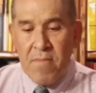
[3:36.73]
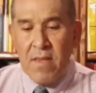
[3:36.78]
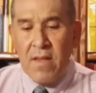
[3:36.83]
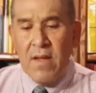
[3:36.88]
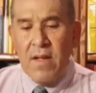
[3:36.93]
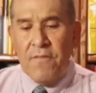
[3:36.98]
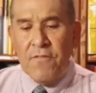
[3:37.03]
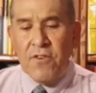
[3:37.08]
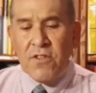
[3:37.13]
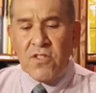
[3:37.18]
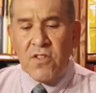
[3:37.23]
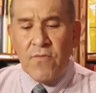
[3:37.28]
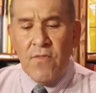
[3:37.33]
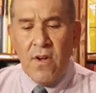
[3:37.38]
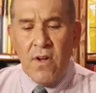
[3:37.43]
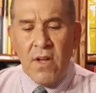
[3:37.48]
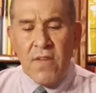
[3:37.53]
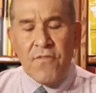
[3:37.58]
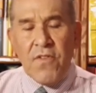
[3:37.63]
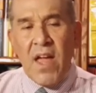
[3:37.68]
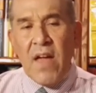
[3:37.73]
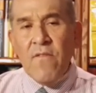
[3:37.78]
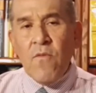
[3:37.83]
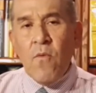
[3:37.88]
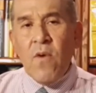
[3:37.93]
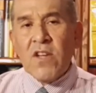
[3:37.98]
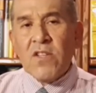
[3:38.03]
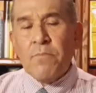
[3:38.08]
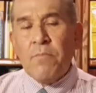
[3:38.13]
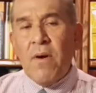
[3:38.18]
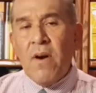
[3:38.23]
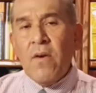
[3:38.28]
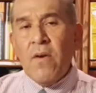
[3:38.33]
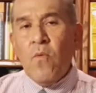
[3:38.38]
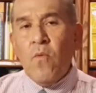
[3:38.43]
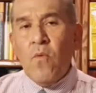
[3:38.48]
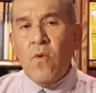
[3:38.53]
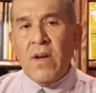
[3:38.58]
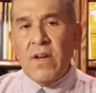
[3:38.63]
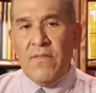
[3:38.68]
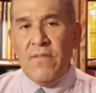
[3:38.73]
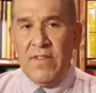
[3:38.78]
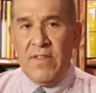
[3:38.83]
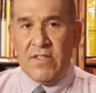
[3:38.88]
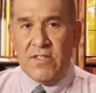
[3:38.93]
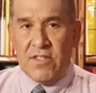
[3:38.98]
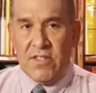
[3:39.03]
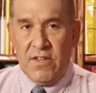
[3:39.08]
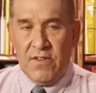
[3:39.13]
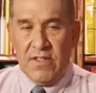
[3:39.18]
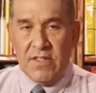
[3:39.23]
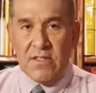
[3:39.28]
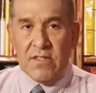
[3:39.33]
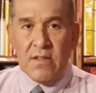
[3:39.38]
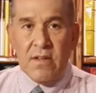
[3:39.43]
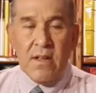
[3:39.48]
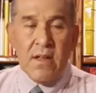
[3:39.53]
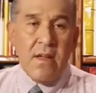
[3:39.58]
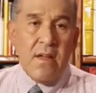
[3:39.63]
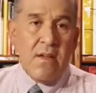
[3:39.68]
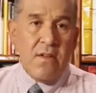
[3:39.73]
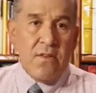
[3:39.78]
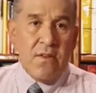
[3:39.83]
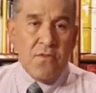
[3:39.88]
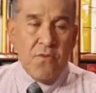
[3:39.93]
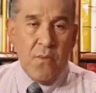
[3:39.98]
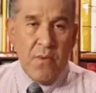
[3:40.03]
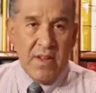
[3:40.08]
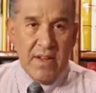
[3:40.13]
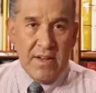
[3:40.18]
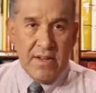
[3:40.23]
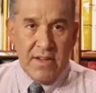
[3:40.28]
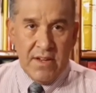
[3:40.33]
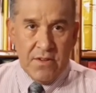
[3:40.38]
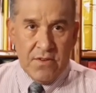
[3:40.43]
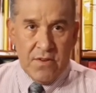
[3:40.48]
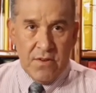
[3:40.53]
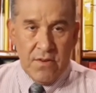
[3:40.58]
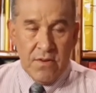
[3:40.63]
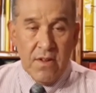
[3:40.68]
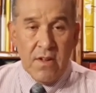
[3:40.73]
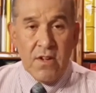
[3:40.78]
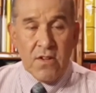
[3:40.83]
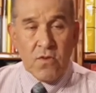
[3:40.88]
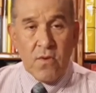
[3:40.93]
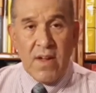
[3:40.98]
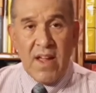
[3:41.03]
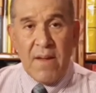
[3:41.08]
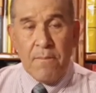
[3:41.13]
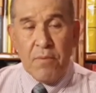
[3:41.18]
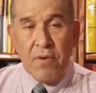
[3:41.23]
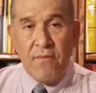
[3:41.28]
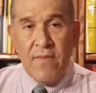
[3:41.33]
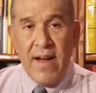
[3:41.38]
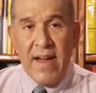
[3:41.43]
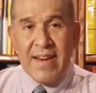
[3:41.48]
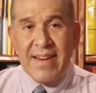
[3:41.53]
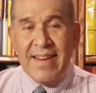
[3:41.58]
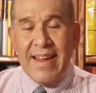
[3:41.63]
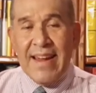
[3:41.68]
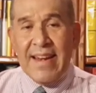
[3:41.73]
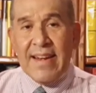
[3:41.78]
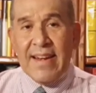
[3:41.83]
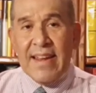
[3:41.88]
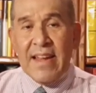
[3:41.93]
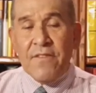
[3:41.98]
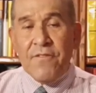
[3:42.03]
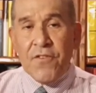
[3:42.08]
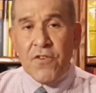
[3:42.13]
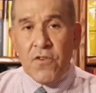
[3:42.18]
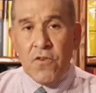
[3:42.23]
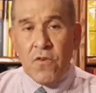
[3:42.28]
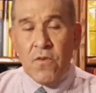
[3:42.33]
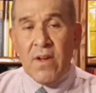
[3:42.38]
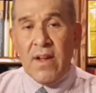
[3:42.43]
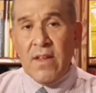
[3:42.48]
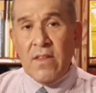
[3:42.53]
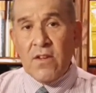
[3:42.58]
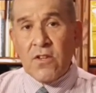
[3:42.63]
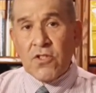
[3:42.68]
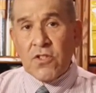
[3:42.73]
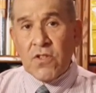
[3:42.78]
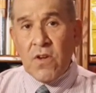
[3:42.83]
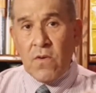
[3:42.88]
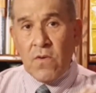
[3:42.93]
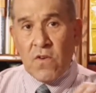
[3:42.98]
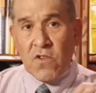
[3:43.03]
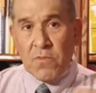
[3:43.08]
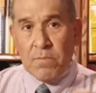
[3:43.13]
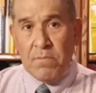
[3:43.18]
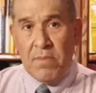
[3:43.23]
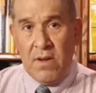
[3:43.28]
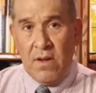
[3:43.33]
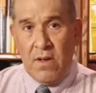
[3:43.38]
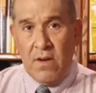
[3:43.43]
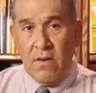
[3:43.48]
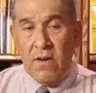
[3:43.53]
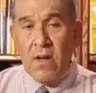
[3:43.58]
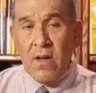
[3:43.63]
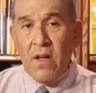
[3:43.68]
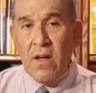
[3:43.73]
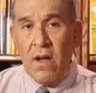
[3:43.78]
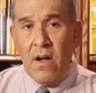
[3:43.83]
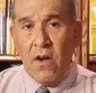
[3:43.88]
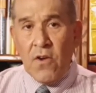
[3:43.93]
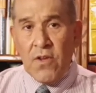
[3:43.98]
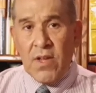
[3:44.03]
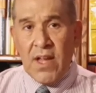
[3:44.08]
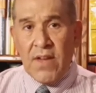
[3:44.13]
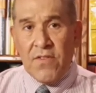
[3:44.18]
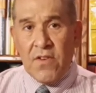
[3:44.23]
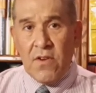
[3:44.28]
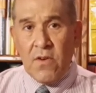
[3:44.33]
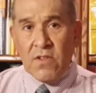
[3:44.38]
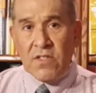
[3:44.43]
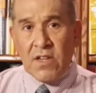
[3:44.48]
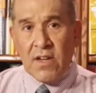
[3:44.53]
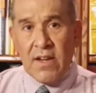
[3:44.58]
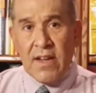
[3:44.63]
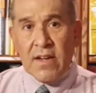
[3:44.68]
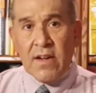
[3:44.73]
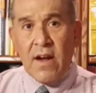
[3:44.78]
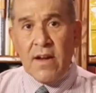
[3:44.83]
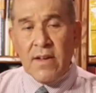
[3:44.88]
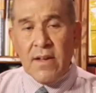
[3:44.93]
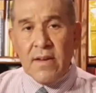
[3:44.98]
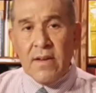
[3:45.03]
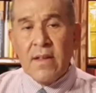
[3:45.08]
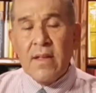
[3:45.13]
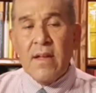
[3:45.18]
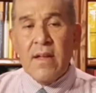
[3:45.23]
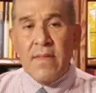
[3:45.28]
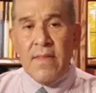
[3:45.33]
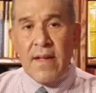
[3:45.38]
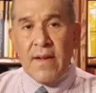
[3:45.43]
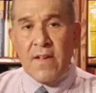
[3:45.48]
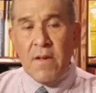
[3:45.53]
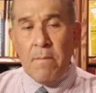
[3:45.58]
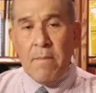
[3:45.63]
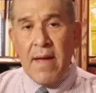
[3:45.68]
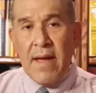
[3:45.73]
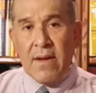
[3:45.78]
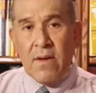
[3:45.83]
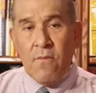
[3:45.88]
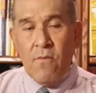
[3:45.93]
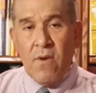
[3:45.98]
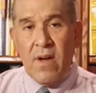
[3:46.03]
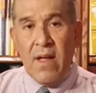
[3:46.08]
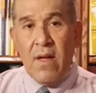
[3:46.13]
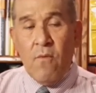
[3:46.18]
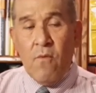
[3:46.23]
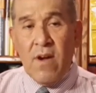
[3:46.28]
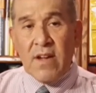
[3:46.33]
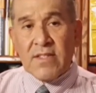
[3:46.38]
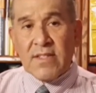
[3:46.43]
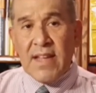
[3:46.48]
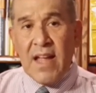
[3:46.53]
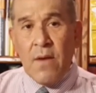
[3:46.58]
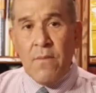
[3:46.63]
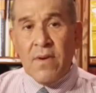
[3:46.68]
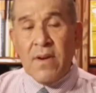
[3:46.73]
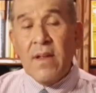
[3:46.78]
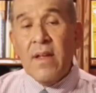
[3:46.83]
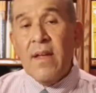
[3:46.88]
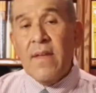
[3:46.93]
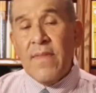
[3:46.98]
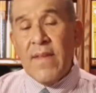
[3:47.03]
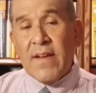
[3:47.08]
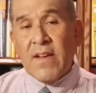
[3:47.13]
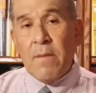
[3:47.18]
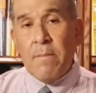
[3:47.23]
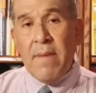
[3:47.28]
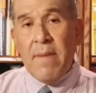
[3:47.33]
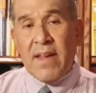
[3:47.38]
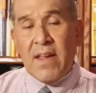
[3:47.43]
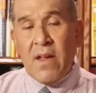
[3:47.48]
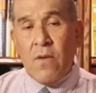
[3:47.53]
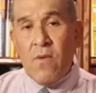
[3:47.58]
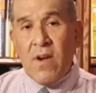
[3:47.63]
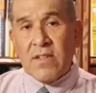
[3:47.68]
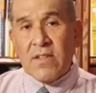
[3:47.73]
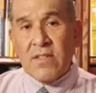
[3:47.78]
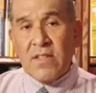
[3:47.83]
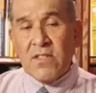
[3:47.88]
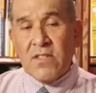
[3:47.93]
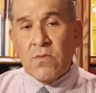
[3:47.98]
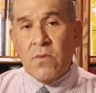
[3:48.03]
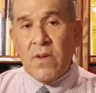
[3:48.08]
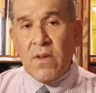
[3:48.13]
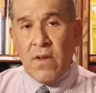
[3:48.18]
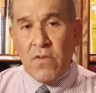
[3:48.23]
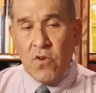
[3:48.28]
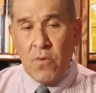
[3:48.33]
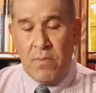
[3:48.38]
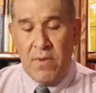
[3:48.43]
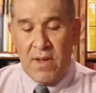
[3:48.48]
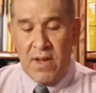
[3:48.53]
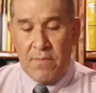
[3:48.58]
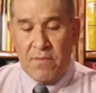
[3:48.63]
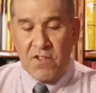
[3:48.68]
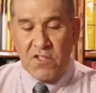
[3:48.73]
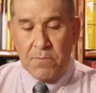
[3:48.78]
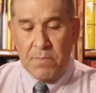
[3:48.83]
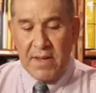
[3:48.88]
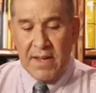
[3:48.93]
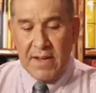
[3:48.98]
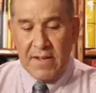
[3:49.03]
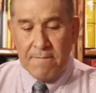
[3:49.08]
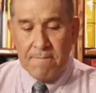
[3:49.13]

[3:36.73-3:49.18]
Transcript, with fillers: First of all, if you haven't watched part one of this series, you really need to. So I have provided a link for you in the show notes below. All you have to do is click on it, then come back and, and watch that one, then come back and watch this one, and you'll be up to speed.